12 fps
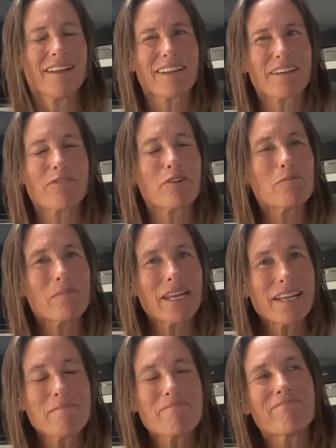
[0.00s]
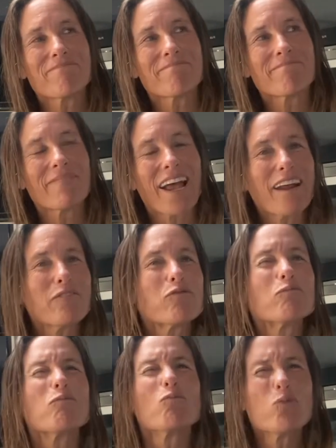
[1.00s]
Like for me, I have
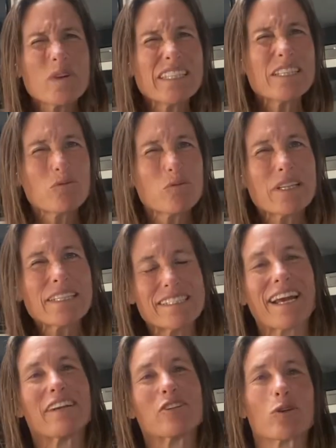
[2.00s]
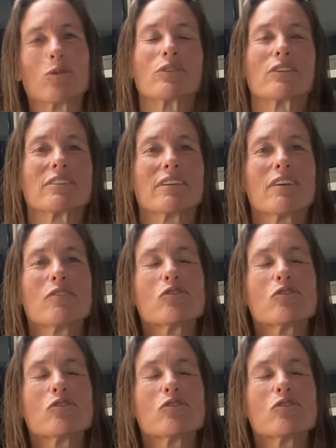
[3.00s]
really, really tight shoulders.